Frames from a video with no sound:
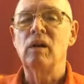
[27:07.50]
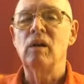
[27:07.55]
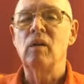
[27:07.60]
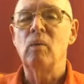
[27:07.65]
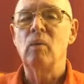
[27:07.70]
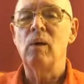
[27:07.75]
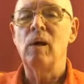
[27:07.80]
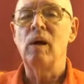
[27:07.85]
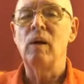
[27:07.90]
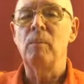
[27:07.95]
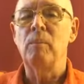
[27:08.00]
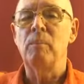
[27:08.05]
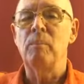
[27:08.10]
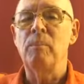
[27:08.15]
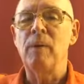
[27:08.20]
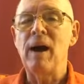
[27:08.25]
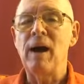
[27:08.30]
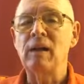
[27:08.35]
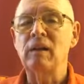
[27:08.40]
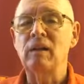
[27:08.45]
Well,
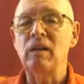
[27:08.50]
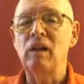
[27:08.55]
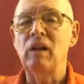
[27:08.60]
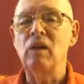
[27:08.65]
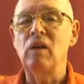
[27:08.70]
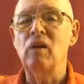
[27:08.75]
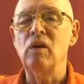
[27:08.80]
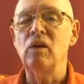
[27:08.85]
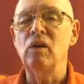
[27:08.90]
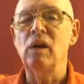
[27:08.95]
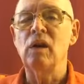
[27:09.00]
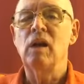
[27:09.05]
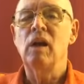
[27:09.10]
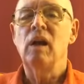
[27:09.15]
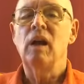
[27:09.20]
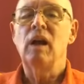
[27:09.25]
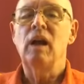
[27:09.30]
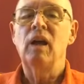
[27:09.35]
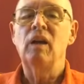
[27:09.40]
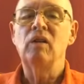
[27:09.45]
bhakti yoga,
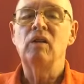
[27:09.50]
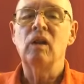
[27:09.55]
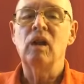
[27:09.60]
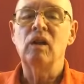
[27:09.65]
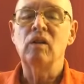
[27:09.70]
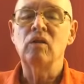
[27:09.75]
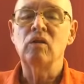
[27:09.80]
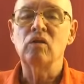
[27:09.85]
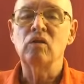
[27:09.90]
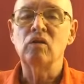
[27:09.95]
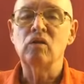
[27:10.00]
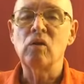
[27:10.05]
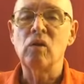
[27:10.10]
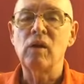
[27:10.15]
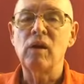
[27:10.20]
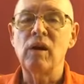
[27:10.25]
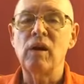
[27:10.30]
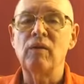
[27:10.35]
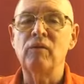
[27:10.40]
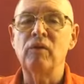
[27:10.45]
in the
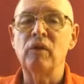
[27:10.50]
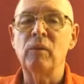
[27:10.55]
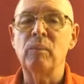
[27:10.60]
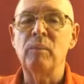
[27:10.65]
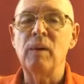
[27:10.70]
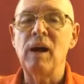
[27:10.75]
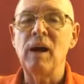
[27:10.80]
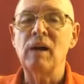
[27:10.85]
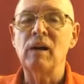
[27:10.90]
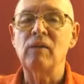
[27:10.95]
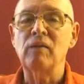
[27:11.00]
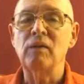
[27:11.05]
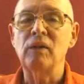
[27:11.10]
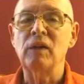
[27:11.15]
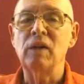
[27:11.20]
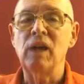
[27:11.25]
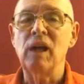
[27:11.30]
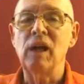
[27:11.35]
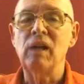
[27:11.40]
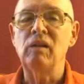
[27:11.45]
story of the
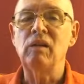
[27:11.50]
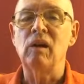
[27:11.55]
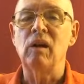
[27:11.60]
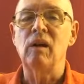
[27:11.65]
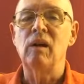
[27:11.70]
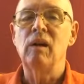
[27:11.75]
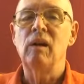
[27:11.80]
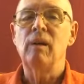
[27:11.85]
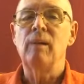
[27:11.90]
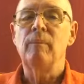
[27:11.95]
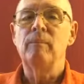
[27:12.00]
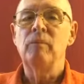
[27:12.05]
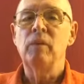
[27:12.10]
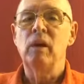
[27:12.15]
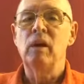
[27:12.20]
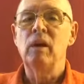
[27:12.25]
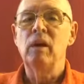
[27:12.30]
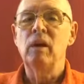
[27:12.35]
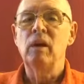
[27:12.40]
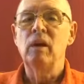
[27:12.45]
Bhagavad Gita,
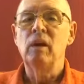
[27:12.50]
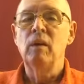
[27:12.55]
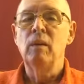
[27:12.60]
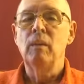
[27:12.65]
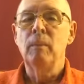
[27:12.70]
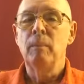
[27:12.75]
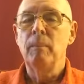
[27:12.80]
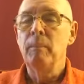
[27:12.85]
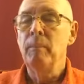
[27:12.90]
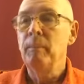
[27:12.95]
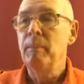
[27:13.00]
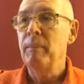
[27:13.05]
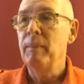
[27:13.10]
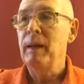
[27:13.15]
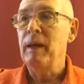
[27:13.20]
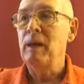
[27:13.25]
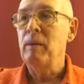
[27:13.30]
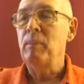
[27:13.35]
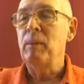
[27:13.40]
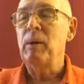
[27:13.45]

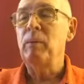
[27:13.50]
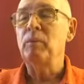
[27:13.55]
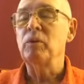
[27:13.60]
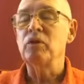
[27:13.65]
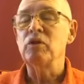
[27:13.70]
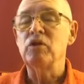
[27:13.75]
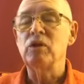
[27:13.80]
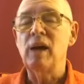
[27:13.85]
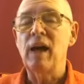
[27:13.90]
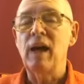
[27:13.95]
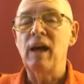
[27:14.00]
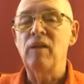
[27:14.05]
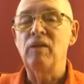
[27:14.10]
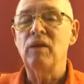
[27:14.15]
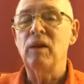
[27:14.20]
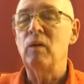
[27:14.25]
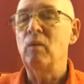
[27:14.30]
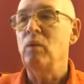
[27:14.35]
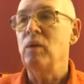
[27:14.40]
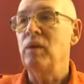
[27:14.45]
many people say
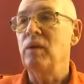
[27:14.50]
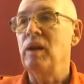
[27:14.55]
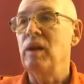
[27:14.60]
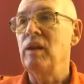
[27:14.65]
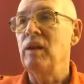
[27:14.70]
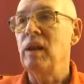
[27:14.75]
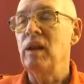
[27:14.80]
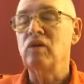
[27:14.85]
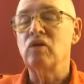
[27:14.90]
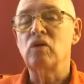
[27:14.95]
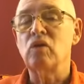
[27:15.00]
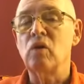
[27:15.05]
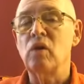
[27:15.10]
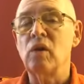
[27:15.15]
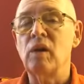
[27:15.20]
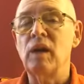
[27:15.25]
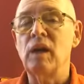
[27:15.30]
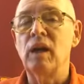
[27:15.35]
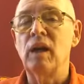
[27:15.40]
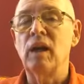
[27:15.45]
that within that
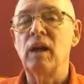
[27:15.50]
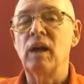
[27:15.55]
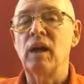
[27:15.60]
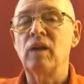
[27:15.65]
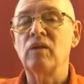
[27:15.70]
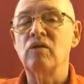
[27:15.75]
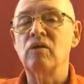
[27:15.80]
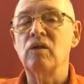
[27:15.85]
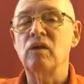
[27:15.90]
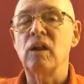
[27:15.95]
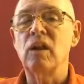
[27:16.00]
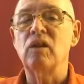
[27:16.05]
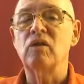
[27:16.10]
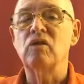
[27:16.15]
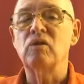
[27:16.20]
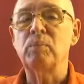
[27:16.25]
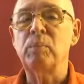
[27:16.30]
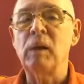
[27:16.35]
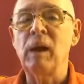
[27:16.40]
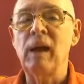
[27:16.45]
story, it's
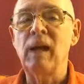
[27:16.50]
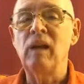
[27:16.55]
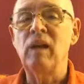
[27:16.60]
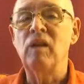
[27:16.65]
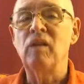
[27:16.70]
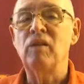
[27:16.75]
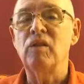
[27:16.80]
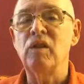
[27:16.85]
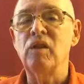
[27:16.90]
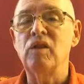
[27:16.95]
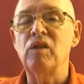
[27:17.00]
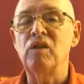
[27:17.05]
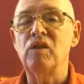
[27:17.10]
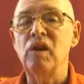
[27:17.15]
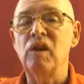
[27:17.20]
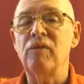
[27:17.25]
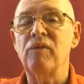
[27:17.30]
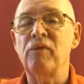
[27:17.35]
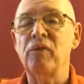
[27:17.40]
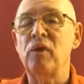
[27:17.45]
explaining the
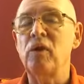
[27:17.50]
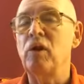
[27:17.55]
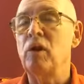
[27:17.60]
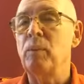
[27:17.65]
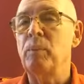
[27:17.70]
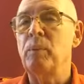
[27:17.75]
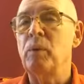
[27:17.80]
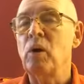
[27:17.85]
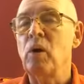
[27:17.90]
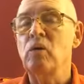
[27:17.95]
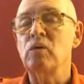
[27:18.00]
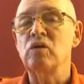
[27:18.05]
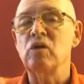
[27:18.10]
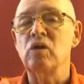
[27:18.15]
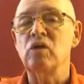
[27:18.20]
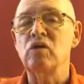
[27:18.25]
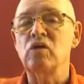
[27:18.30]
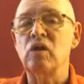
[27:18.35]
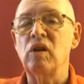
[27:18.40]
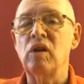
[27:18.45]
different
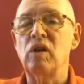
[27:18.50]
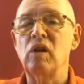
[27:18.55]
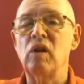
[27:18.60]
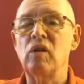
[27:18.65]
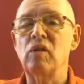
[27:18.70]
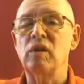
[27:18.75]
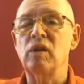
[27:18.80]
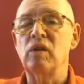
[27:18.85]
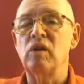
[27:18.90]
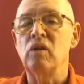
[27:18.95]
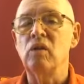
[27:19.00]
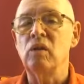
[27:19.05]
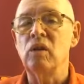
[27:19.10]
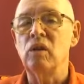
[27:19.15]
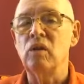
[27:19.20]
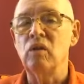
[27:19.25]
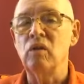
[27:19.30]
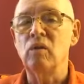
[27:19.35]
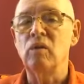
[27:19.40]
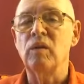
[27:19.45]
approaches to yoga. You
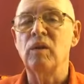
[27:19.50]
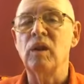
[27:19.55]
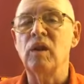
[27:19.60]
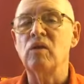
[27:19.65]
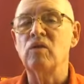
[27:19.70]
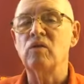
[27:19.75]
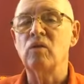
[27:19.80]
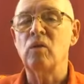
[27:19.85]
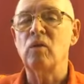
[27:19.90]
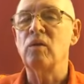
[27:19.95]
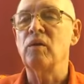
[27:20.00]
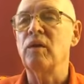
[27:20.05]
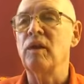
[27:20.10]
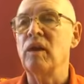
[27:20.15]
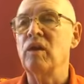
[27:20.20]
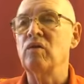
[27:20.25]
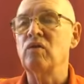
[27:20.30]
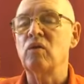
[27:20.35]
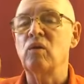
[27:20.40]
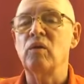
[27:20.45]
can do this, or
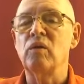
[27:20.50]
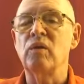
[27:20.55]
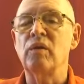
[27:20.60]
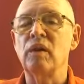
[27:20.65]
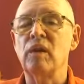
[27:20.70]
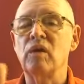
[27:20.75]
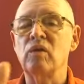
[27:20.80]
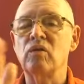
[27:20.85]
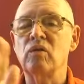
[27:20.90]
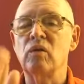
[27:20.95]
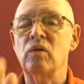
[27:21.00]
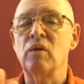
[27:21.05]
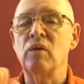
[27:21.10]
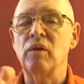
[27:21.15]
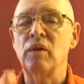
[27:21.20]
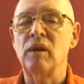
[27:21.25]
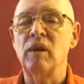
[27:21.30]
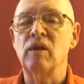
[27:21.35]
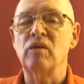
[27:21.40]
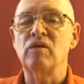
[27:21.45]
this, or this, or
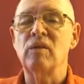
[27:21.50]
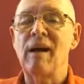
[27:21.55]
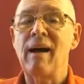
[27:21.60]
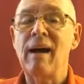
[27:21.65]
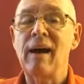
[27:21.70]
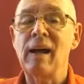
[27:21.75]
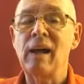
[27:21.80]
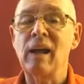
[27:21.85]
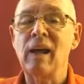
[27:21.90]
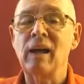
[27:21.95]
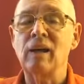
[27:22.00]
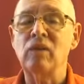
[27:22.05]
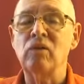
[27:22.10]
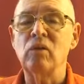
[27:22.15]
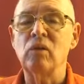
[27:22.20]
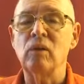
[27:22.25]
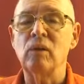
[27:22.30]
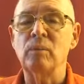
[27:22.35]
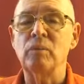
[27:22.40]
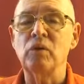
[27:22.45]
this. I like
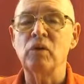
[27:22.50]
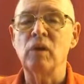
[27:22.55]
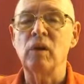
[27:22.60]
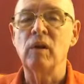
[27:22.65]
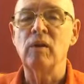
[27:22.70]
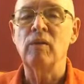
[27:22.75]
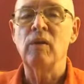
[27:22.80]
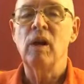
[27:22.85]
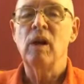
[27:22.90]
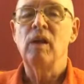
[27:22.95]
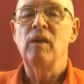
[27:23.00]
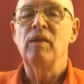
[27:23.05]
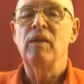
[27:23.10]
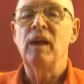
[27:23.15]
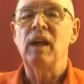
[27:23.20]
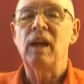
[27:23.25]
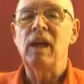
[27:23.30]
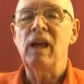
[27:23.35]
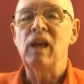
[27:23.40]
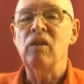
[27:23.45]
to observe
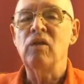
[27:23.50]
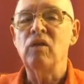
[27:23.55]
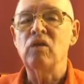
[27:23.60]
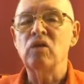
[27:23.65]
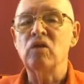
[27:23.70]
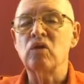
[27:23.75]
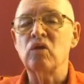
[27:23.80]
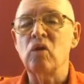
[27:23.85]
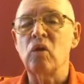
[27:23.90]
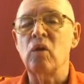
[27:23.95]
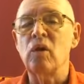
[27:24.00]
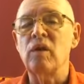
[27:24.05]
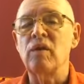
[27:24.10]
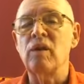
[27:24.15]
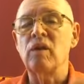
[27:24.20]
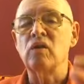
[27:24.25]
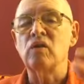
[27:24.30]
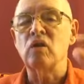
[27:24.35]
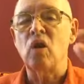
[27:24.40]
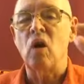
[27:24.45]
that in the story,
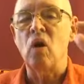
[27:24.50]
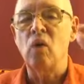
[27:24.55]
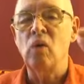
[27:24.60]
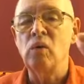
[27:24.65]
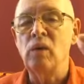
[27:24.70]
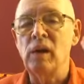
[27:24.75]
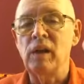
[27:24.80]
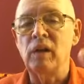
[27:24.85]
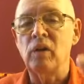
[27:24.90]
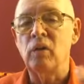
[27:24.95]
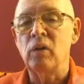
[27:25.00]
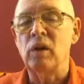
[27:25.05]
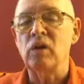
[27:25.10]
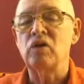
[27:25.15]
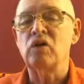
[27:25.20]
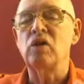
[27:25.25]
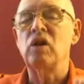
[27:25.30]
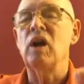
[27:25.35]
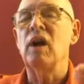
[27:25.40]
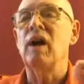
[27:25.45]
there's only
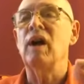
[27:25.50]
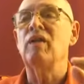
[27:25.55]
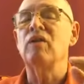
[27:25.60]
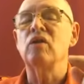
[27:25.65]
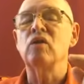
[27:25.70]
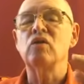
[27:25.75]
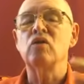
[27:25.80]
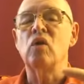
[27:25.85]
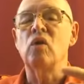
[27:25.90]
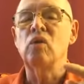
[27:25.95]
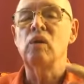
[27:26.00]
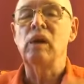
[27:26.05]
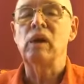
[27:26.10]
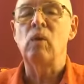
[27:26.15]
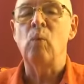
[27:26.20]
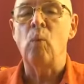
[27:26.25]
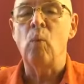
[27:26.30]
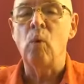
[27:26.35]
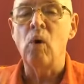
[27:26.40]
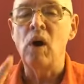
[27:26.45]
Krishna and there's only
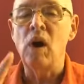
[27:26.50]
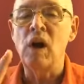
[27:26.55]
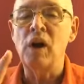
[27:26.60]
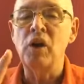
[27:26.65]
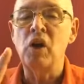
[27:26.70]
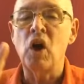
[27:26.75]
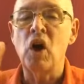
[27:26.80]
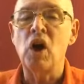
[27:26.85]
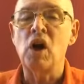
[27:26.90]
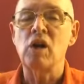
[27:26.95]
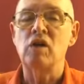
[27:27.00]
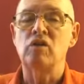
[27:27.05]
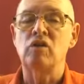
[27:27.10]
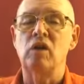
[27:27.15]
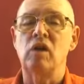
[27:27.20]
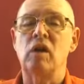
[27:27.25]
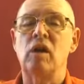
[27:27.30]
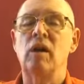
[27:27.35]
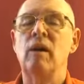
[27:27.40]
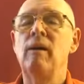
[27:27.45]
one
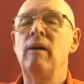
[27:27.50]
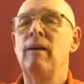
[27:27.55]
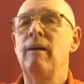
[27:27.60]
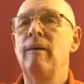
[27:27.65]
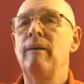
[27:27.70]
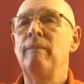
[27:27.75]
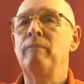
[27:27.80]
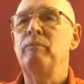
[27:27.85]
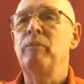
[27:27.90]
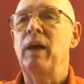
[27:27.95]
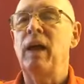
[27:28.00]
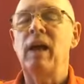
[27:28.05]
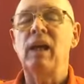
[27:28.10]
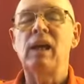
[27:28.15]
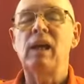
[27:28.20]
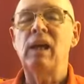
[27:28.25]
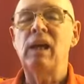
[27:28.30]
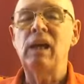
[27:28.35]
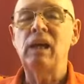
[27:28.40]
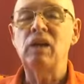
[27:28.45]
Arjuna. And
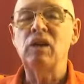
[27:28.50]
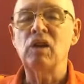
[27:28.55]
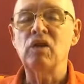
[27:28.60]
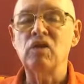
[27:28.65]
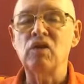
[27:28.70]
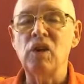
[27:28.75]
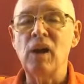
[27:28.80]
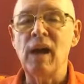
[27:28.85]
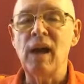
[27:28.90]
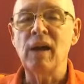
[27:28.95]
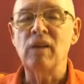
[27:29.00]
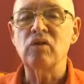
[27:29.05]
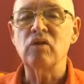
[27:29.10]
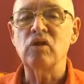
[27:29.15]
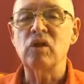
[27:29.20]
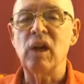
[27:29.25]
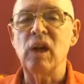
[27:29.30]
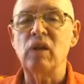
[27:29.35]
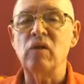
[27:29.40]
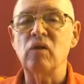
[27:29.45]
he does not
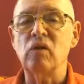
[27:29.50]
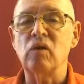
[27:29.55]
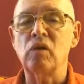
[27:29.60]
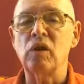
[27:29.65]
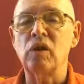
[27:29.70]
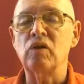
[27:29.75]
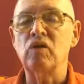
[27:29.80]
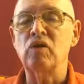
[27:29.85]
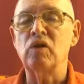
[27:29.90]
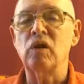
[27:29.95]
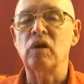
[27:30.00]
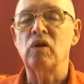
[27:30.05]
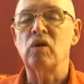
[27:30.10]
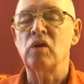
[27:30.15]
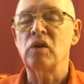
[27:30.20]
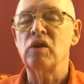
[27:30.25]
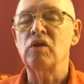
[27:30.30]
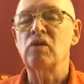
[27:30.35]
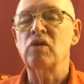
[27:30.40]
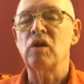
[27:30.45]
say to
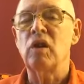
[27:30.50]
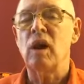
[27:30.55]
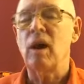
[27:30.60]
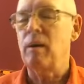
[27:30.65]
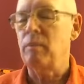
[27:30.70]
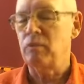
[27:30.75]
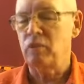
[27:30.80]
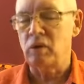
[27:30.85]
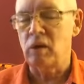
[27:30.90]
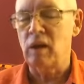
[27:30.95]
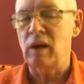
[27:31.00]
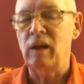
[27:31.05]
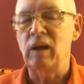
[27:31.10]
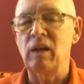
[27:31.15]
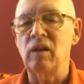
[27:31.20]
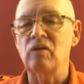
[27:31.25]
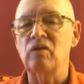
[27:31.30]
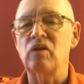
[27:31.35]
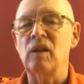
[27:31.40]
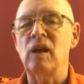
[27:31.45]
he
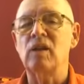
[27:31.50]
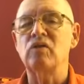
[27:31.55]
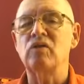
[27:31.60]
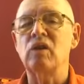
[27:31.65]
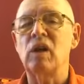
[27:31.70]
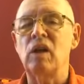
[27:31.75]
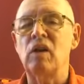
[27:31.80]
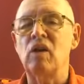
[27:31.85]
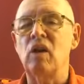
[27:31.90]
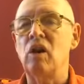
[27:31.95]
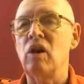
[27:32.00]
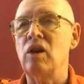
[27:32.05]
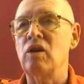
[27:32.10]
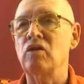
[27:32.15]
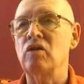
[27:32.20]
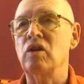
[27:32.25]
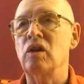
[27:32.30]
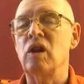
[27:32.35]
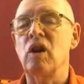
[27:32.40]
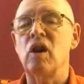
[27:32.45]
does not say to
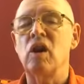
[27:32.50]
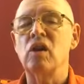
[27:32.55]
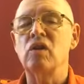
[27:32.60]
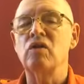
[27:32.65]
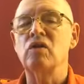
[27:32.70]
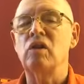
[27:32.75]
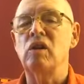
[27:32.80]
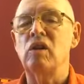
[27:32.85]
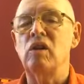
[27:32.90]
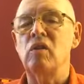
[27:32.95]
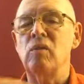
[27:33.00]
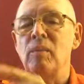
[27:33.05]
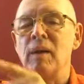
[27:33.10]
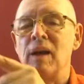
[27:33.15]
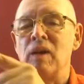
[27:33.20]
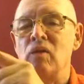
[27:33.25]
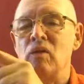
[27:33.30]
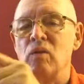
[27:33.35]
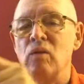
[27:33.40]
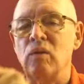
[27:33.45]
Arjuna, you may
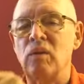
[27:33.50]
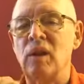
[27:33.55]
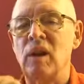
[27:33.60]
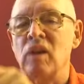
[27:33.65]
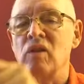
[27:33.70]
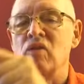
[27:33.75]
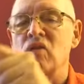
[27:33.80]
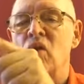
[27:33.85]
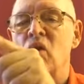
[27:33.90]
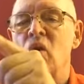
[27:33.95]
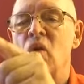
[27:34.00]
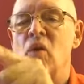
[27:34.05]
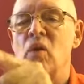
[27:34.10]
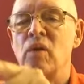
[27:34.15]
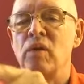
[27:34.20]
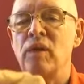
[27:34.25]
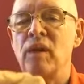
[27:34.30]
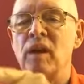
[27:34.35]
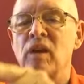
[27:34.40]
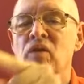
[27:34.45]
do this, or
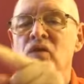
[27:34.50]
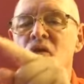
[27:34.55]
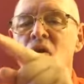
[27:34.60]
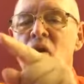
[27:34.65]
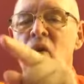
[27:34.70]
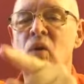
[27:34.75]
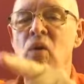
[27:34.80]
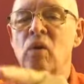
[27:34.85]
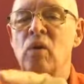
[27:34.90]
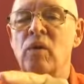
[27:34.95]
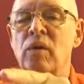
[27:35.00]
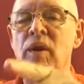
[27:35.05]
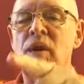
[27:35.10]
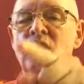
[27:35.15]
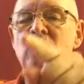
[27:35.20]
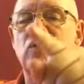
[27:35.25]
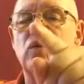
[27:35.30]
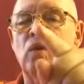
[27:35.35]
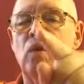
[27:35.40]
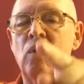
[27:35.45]
this, or
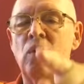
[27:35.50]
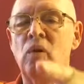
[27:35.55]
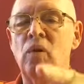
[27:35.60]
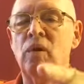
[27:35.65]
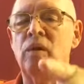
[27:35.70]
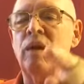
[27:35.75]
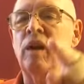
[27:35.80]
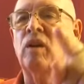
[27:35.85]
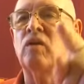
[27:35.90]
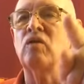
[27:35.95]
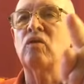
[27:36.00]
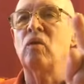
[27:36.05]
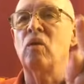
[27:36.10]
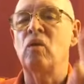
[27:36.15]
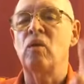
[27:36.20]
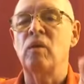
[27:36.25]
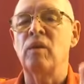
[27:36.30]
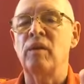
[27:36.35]
this, or this, or this.